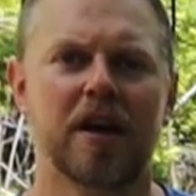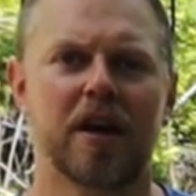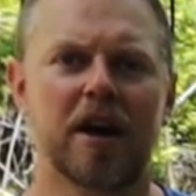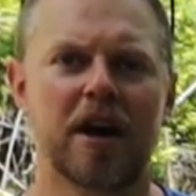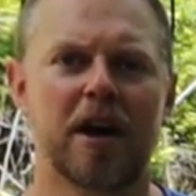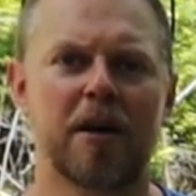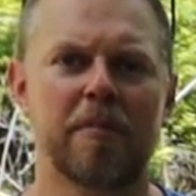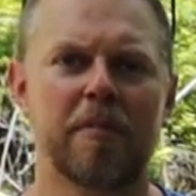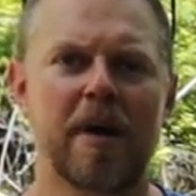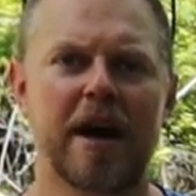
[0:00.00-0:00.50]

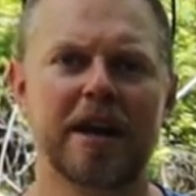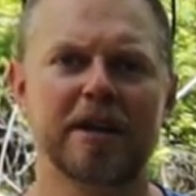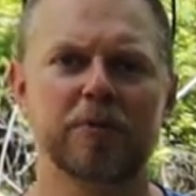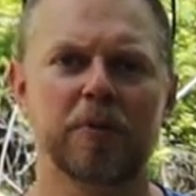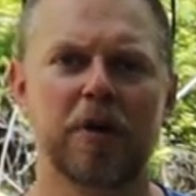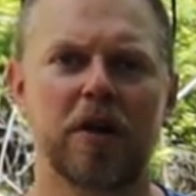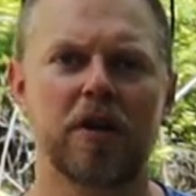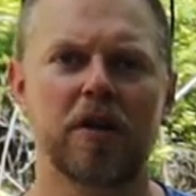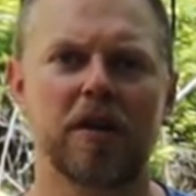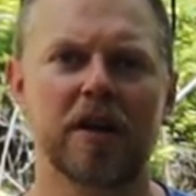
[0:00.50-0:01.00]
Um, might as
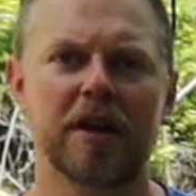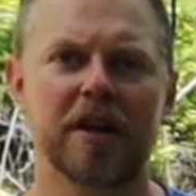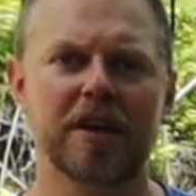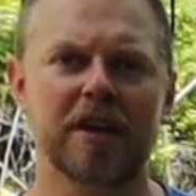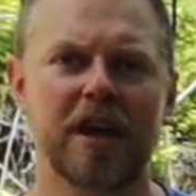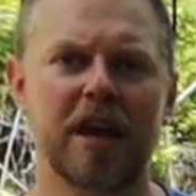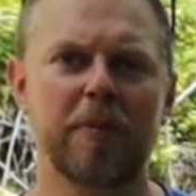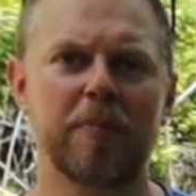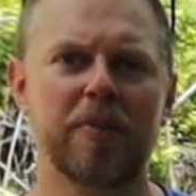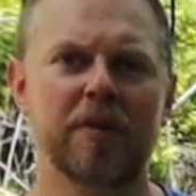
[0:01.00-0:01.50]
well
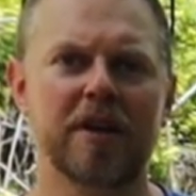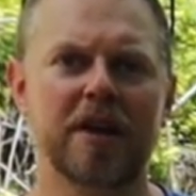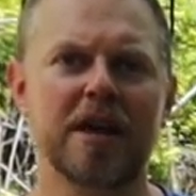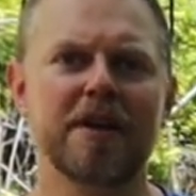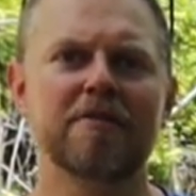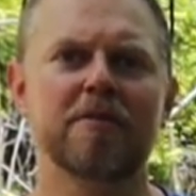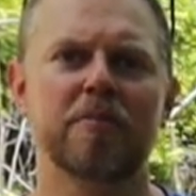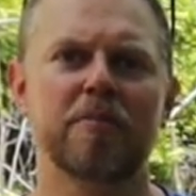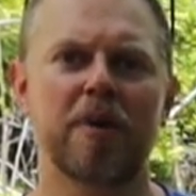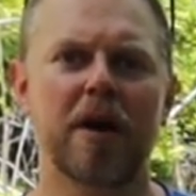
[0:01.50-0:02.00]
keep an
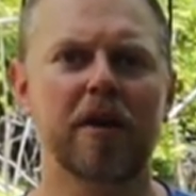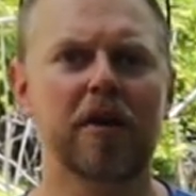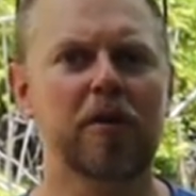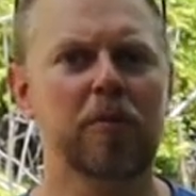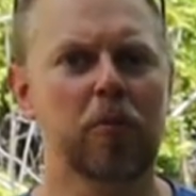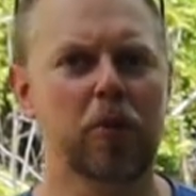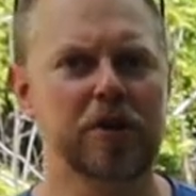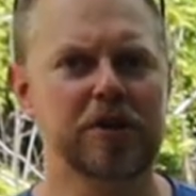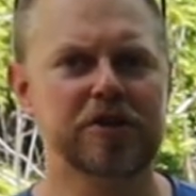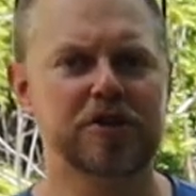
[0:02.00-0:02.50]
even
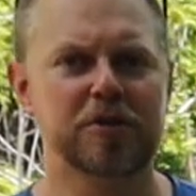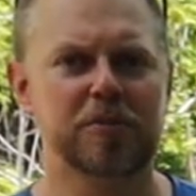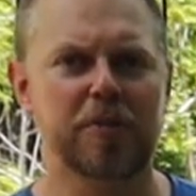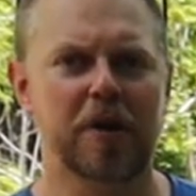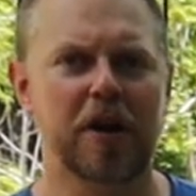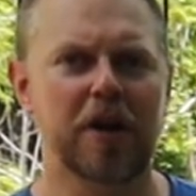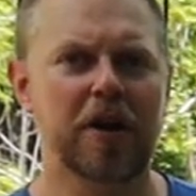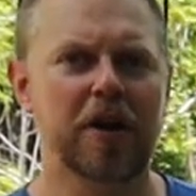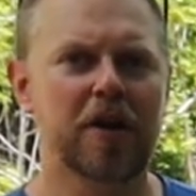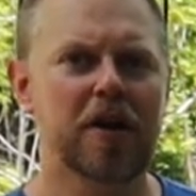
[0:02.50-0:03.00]
better moisture
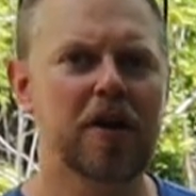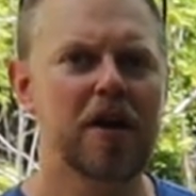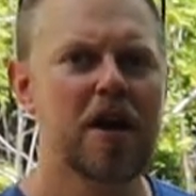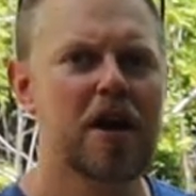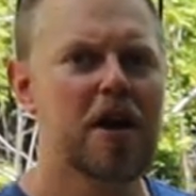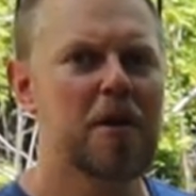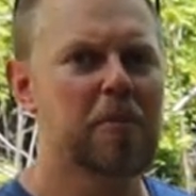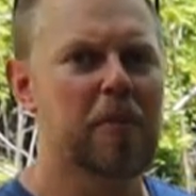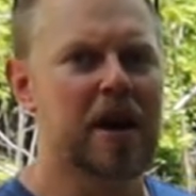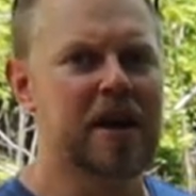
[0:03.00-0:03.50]
barrier
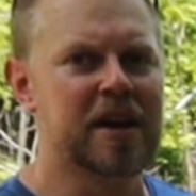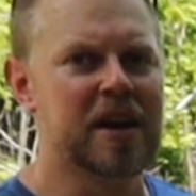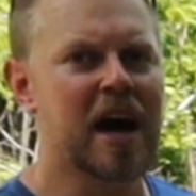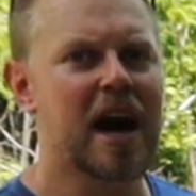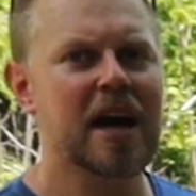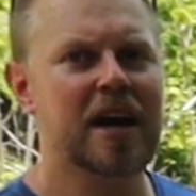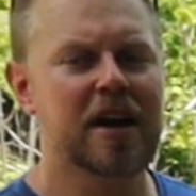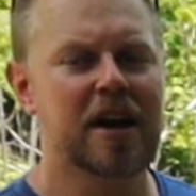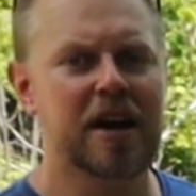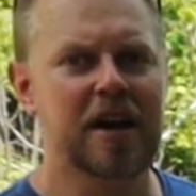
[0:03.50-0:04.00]
by
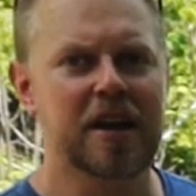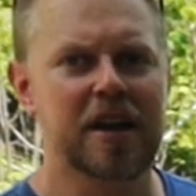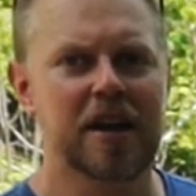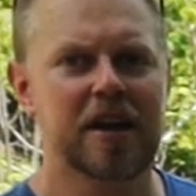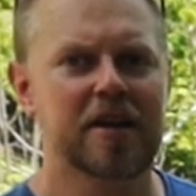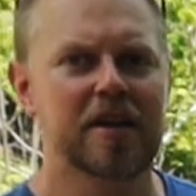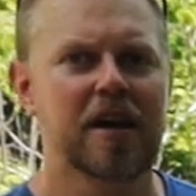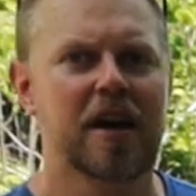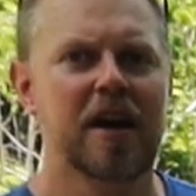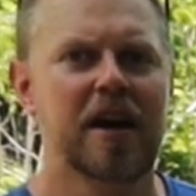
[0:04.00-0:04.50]
not cutting
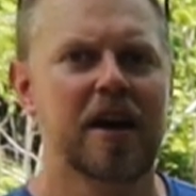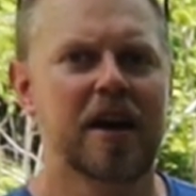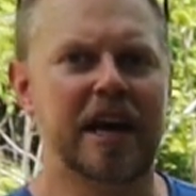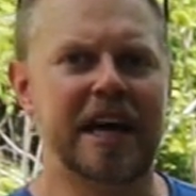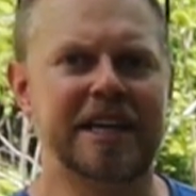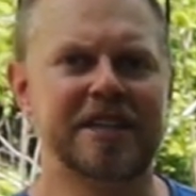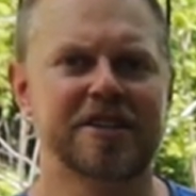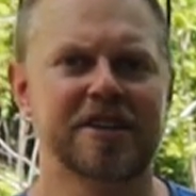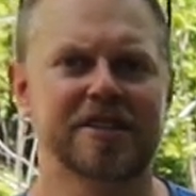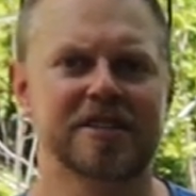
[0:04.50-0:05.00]
it
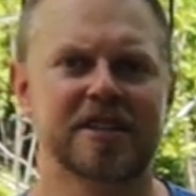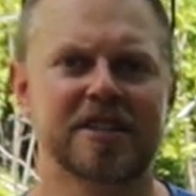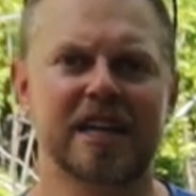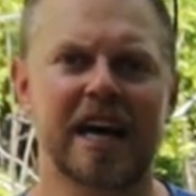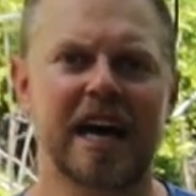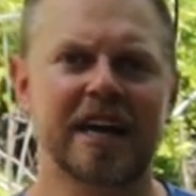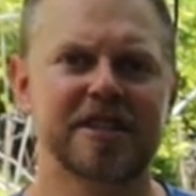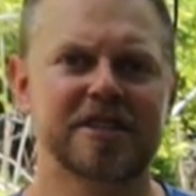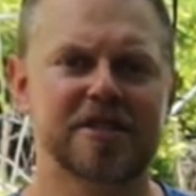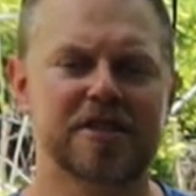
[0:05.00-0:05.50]
and just
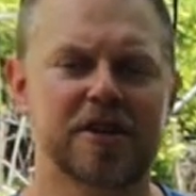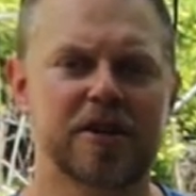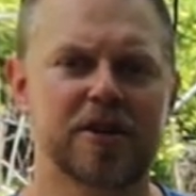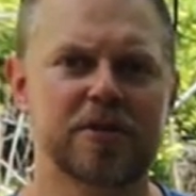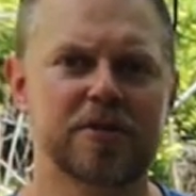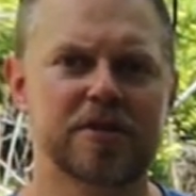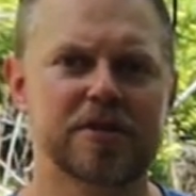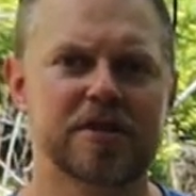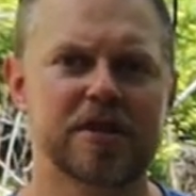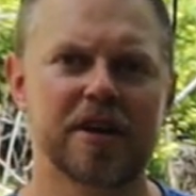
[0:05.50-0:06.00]
attach
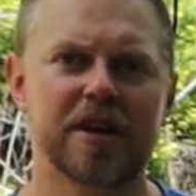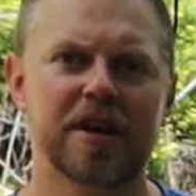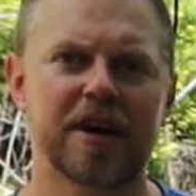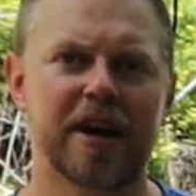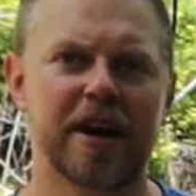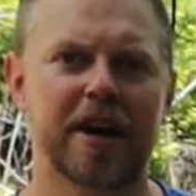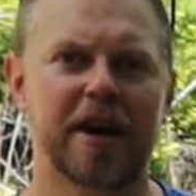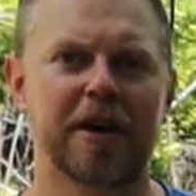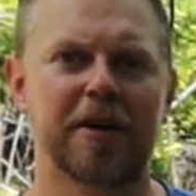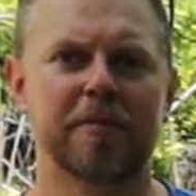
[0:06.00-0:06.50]
those
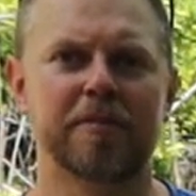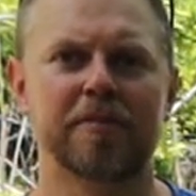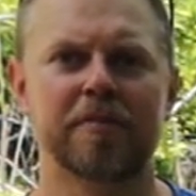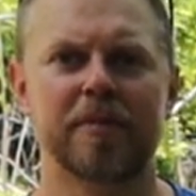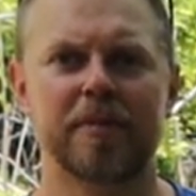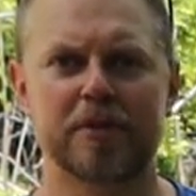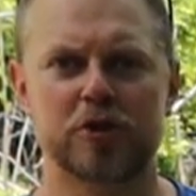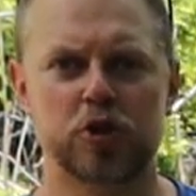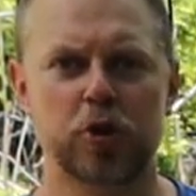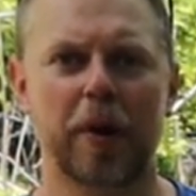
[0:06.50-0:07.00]
um,
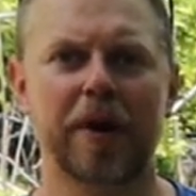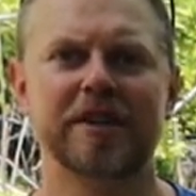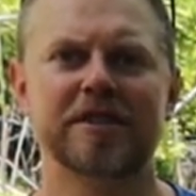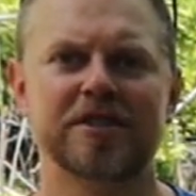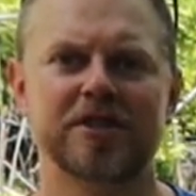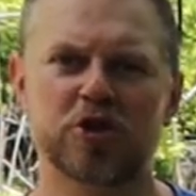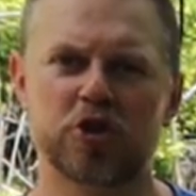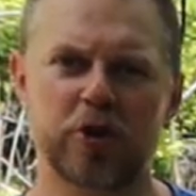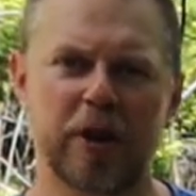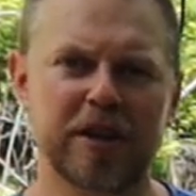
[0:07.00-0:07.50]

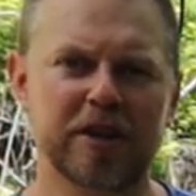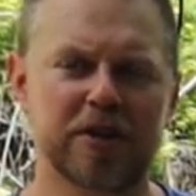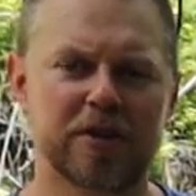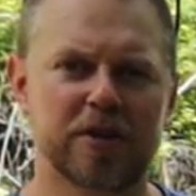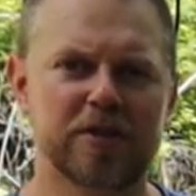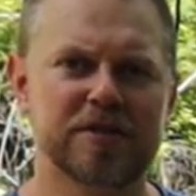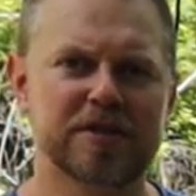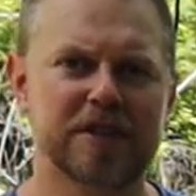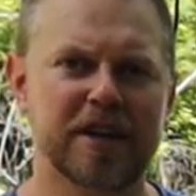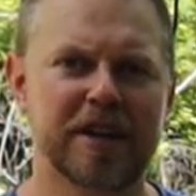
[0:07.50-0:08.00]
joists straight to
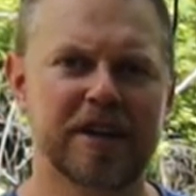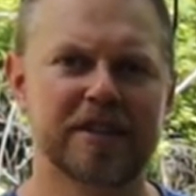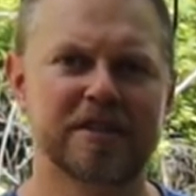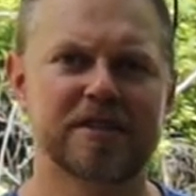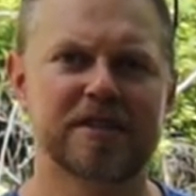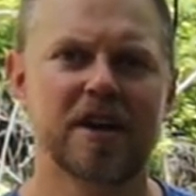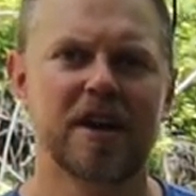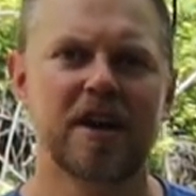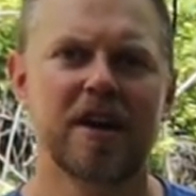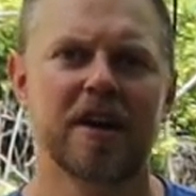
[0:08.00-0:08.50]
those
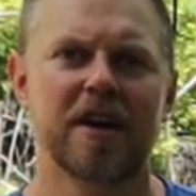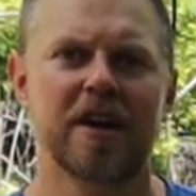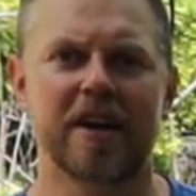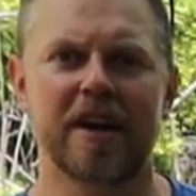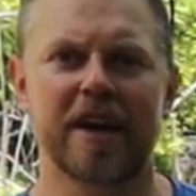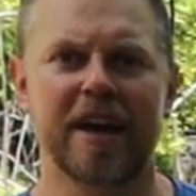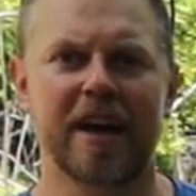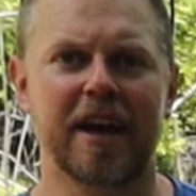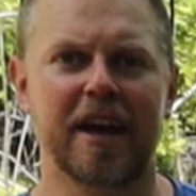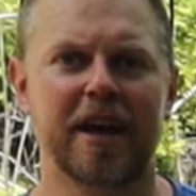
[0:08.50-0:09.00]
skids
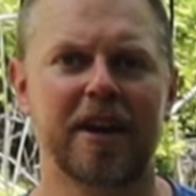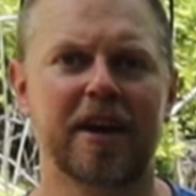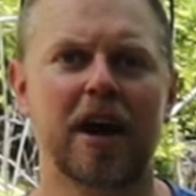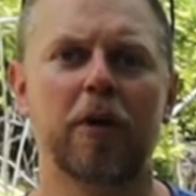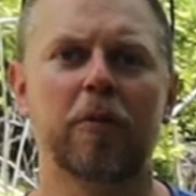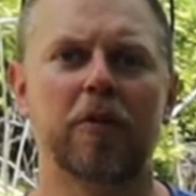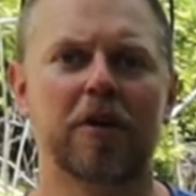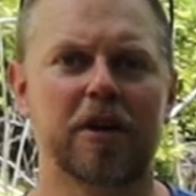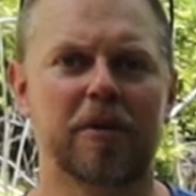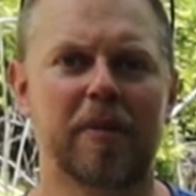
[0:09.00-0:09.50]
and
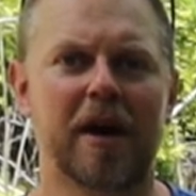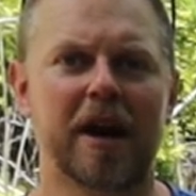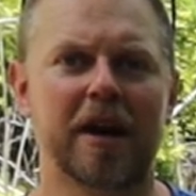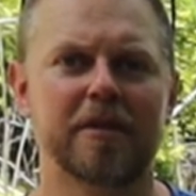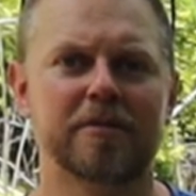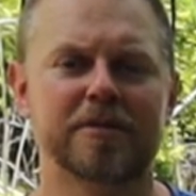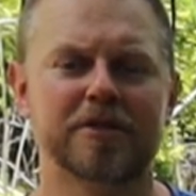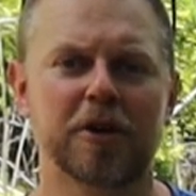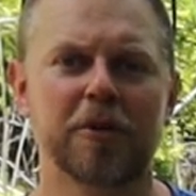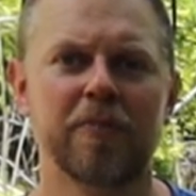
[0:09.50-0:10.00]
not worry about
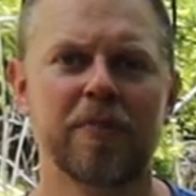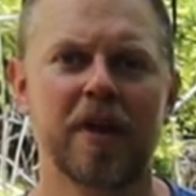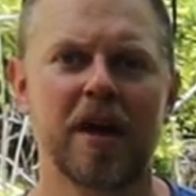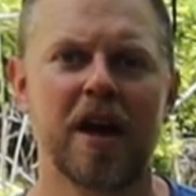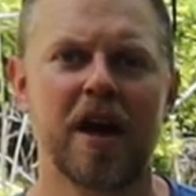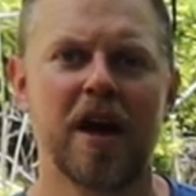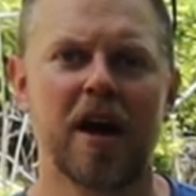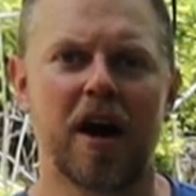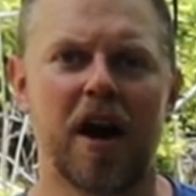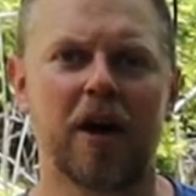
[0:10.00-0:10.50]
it. So,
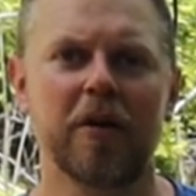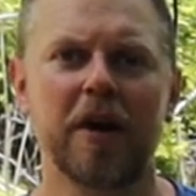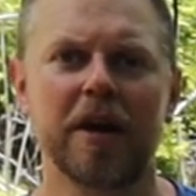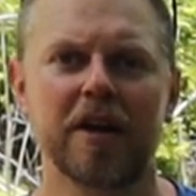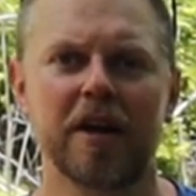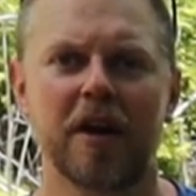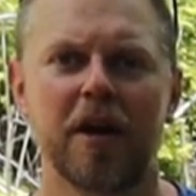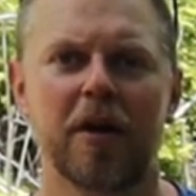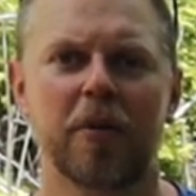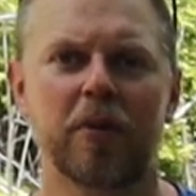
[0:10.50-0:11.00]
all
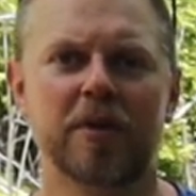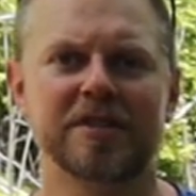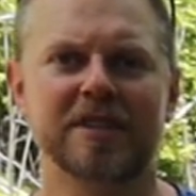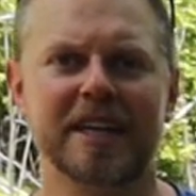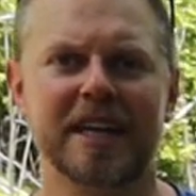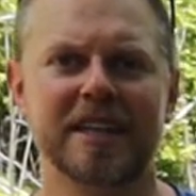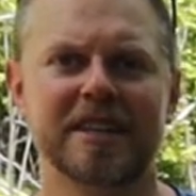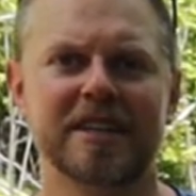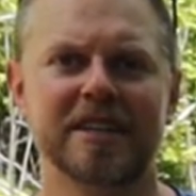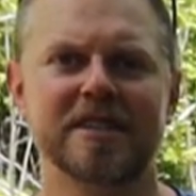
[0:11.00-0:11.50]
right, once
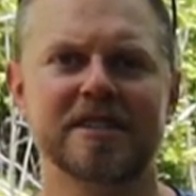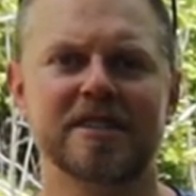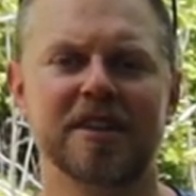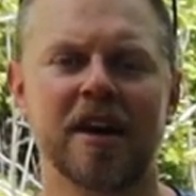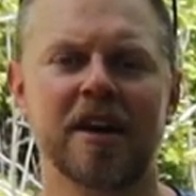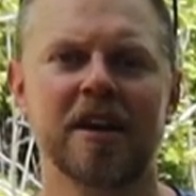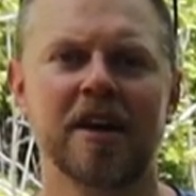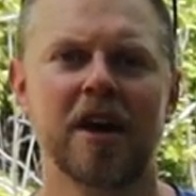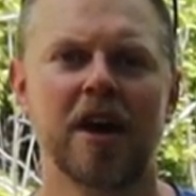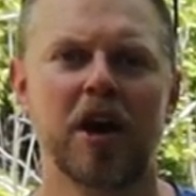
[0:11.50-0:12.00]
I get this
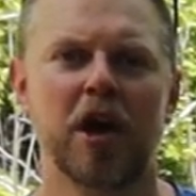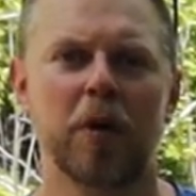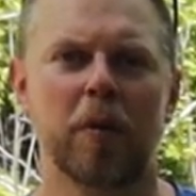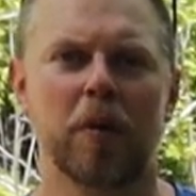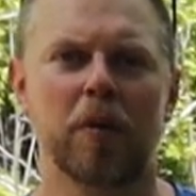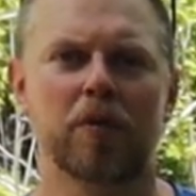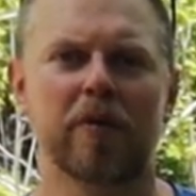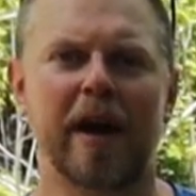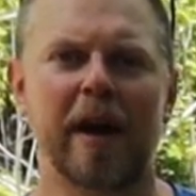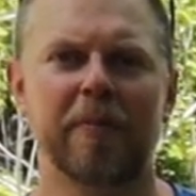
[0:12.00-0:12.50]
done,
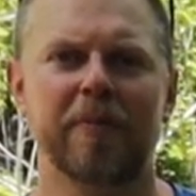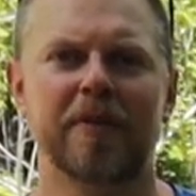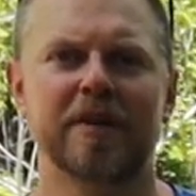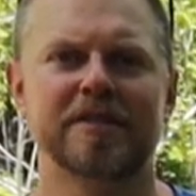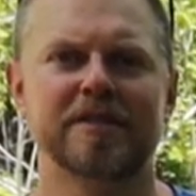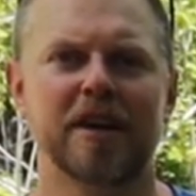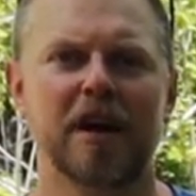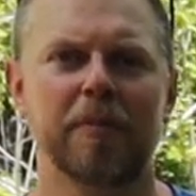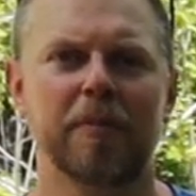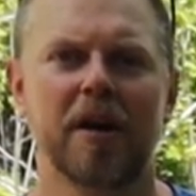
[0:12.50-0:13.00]
we will wrap
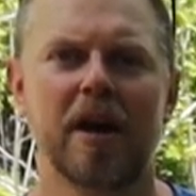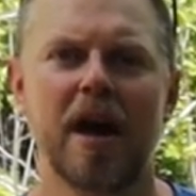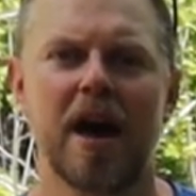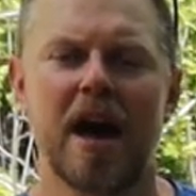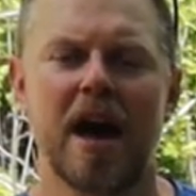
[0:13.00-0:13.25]
this up.